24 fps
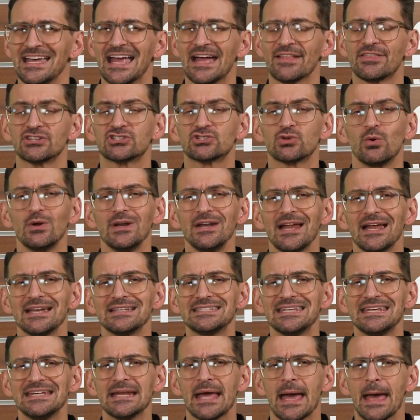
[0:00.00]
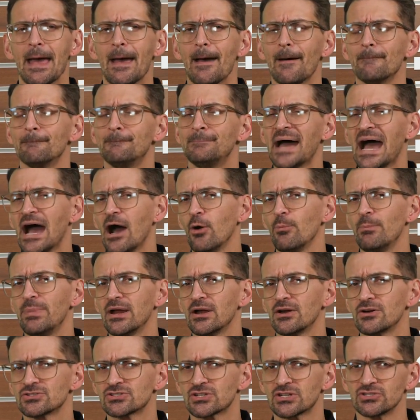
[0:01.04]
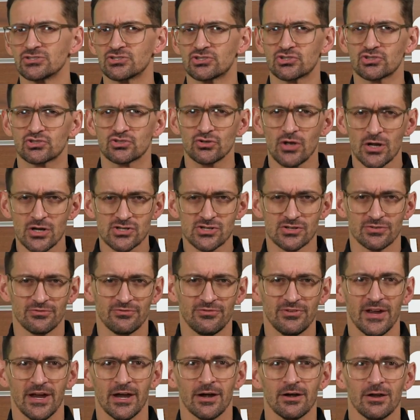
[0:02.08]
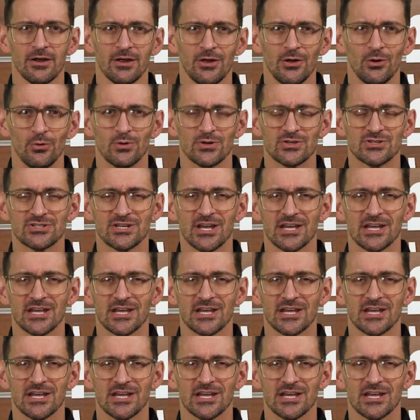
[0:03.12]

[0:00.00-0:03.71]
at the 2019 Bouwbeers Construction Fair, which